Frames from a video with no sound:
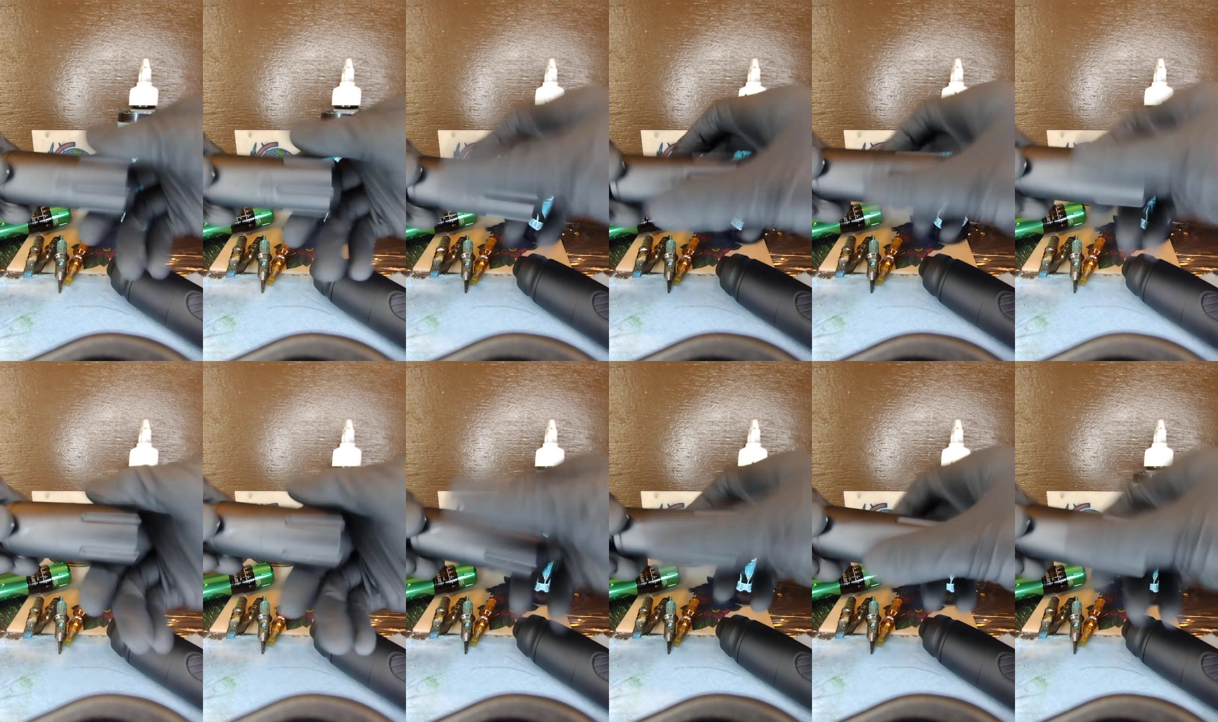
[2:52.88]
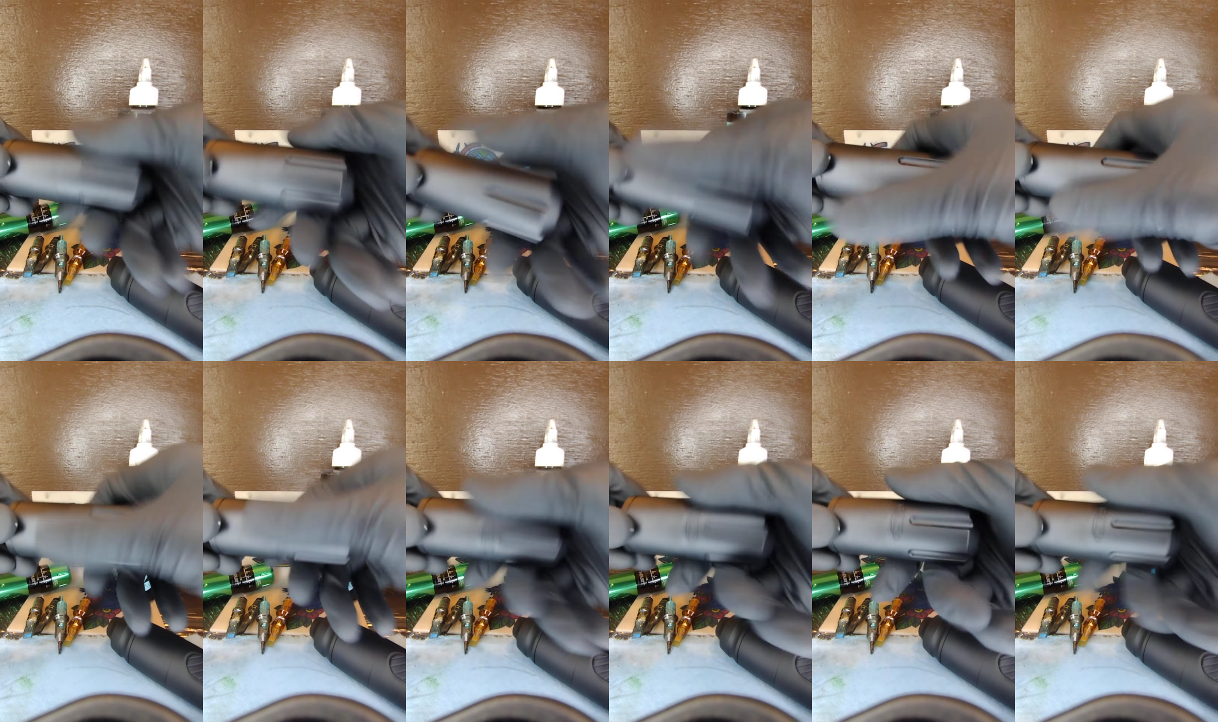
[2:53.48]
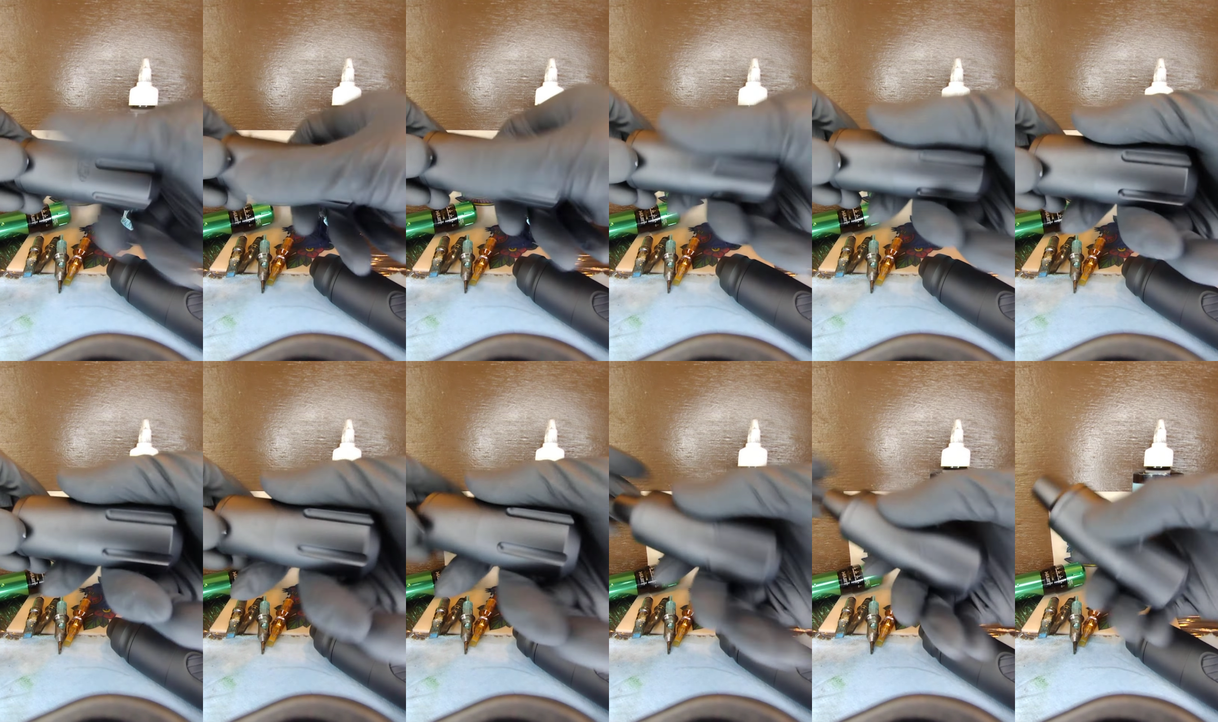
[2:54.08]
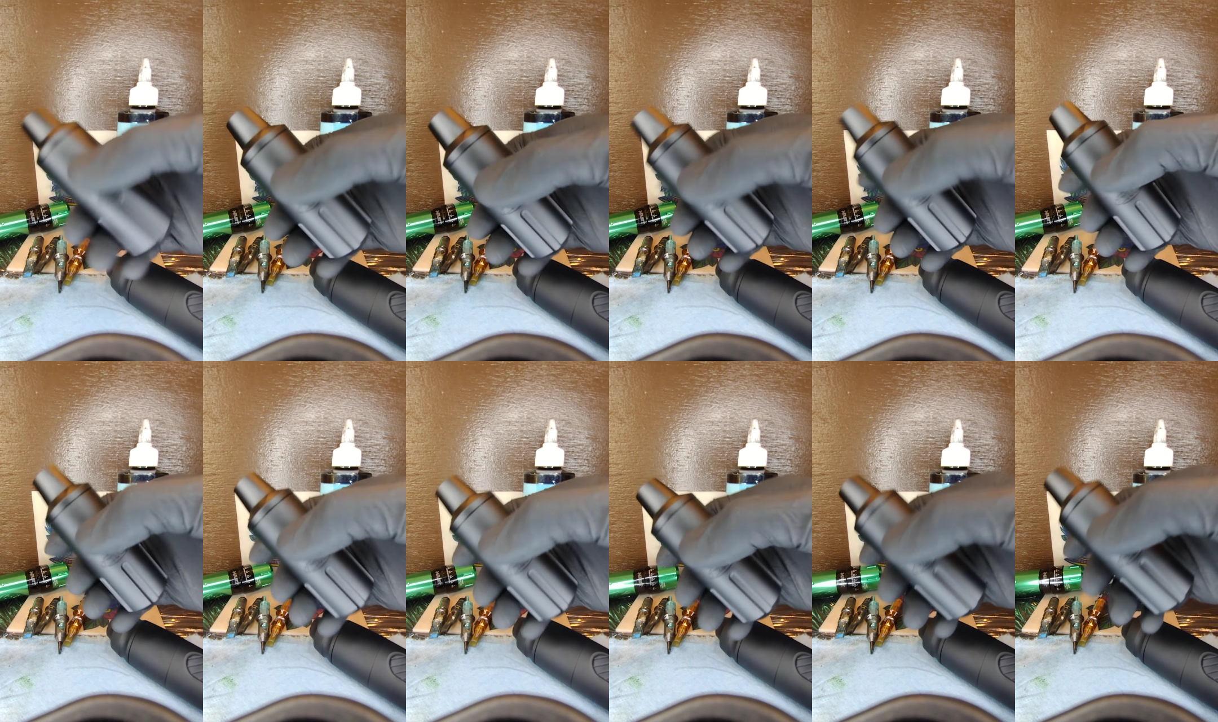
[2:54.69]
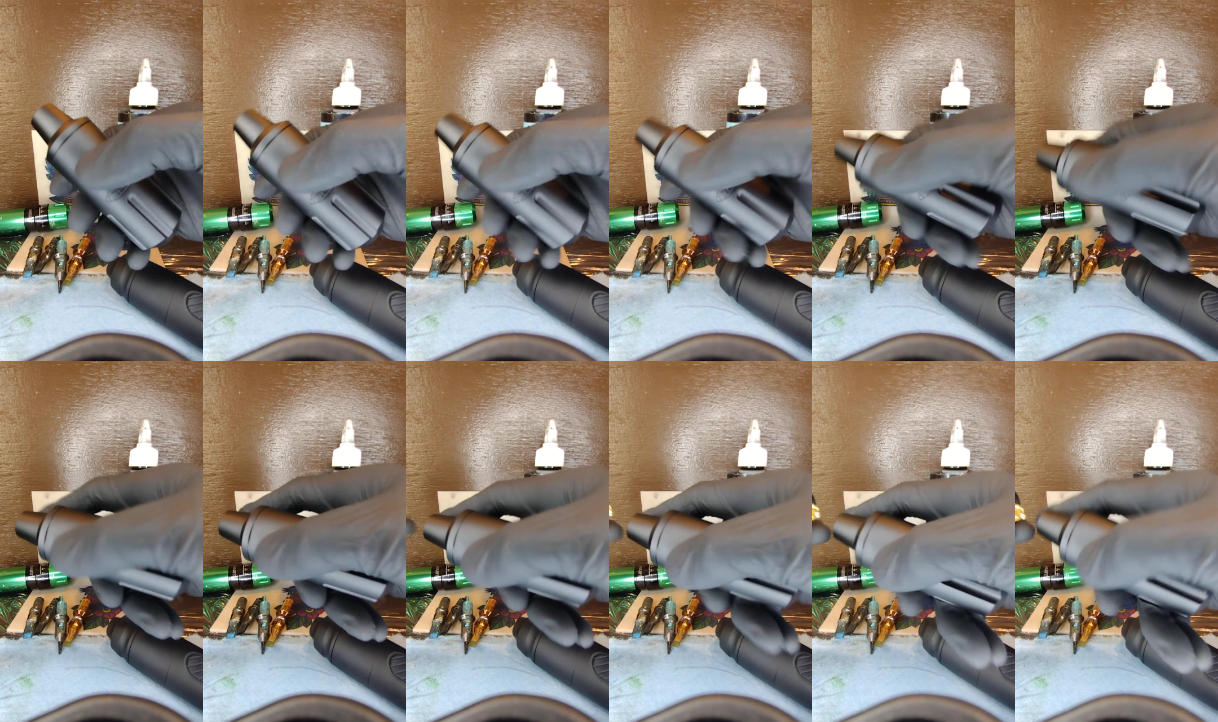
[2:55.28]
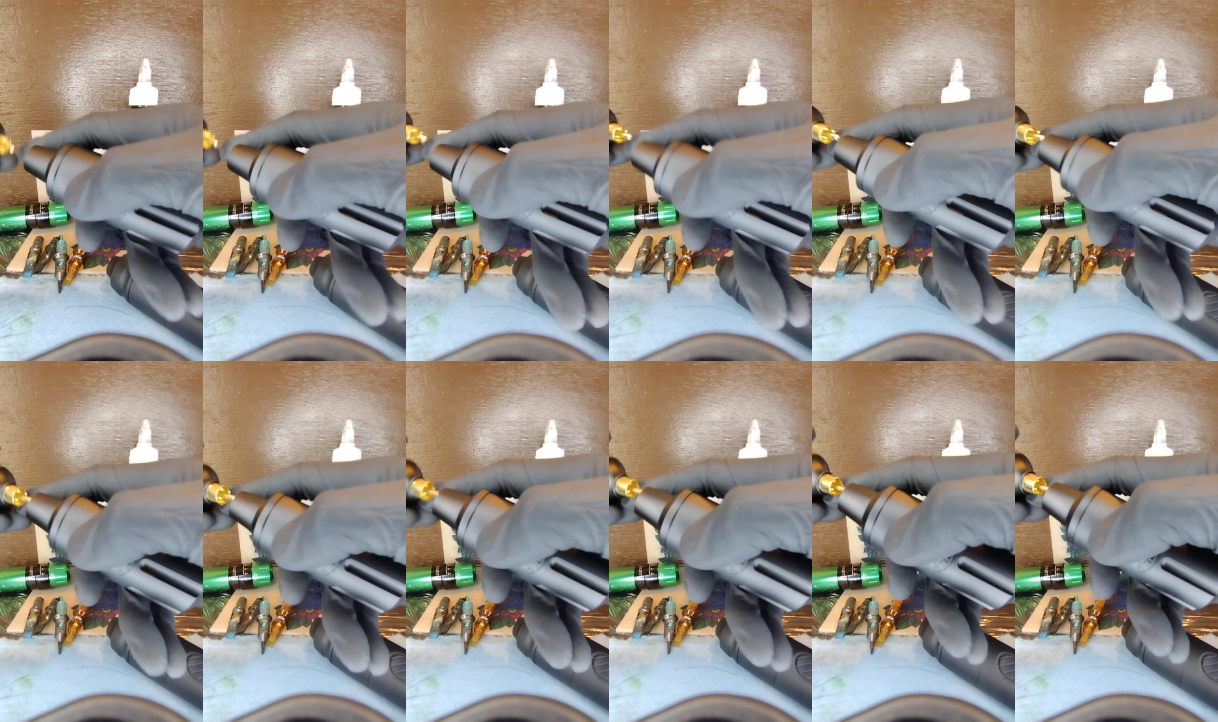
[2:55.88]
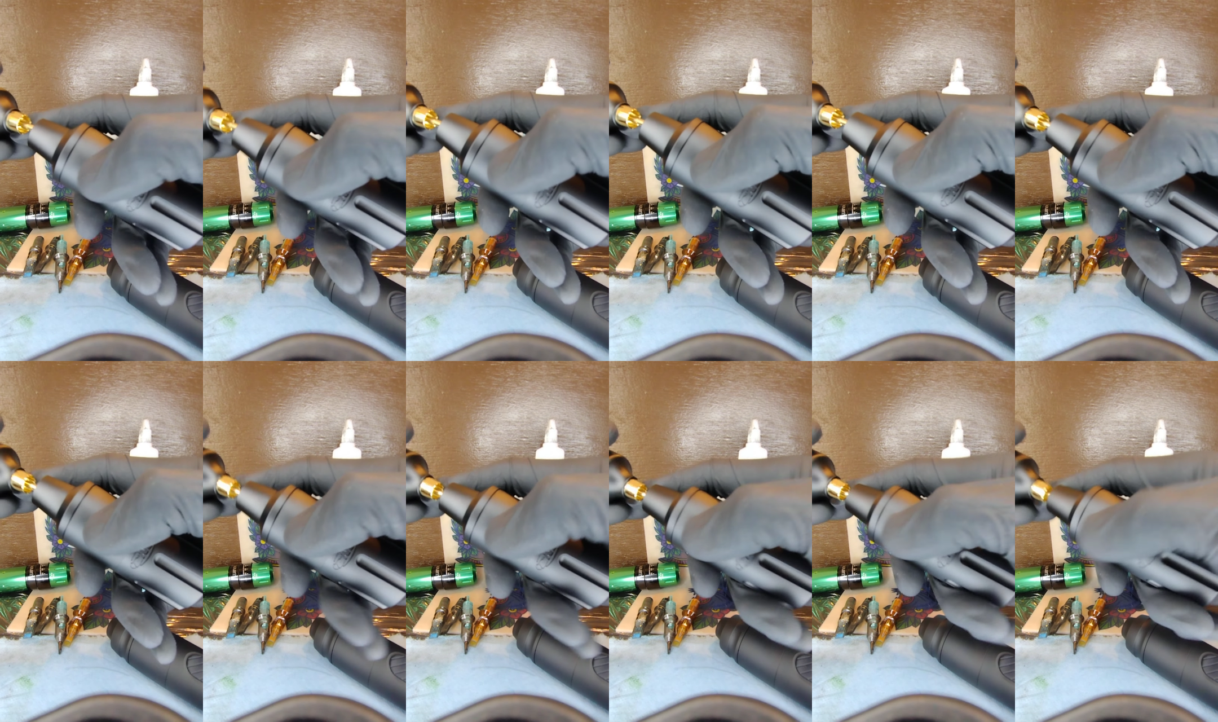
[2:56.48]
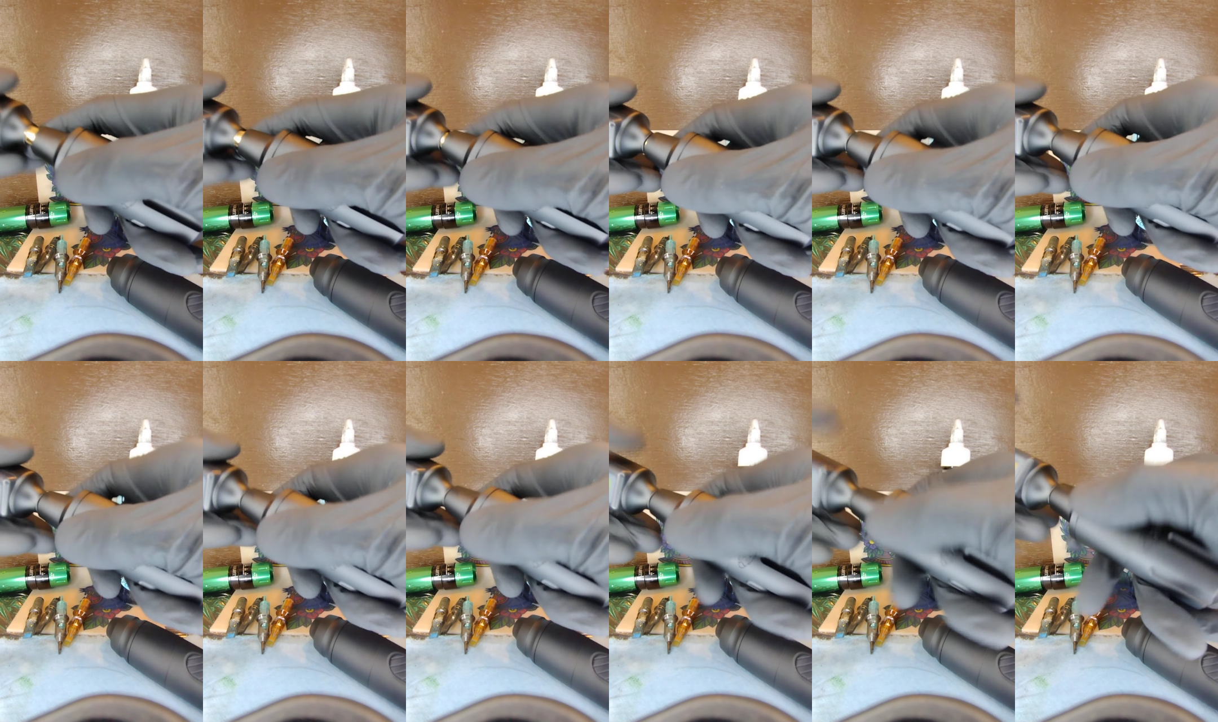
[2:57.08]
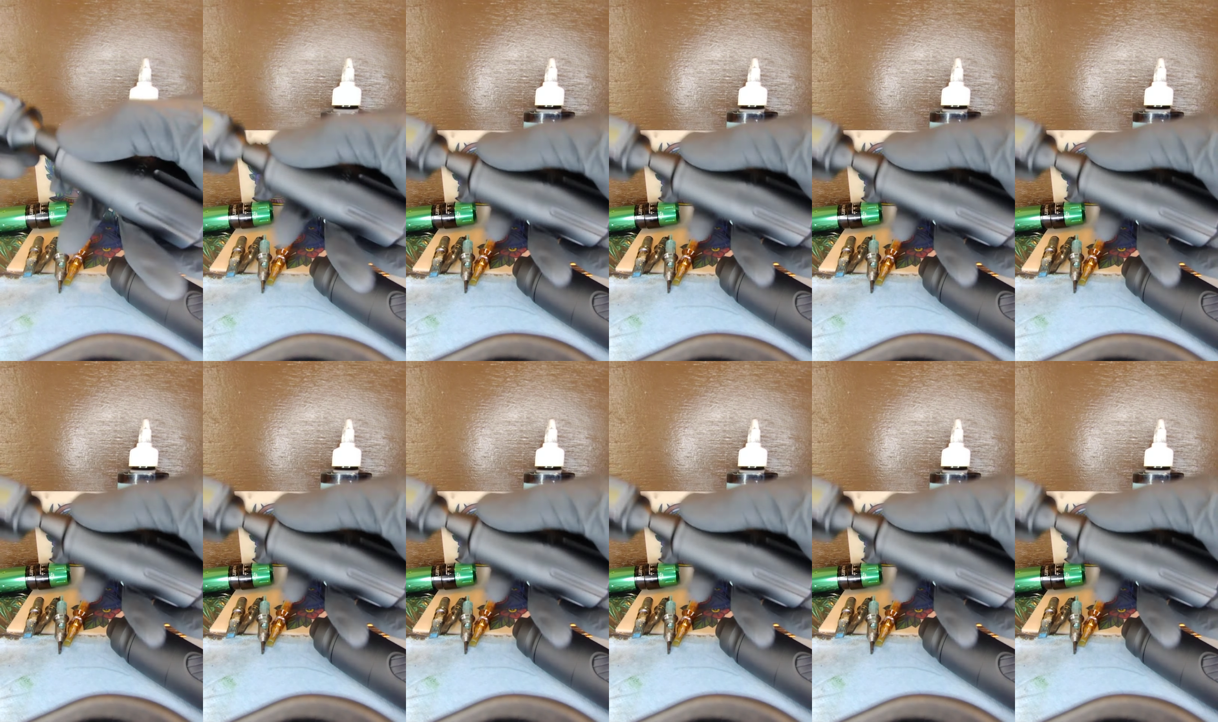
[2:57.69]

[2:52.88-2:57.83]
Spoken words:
(no speaker visible)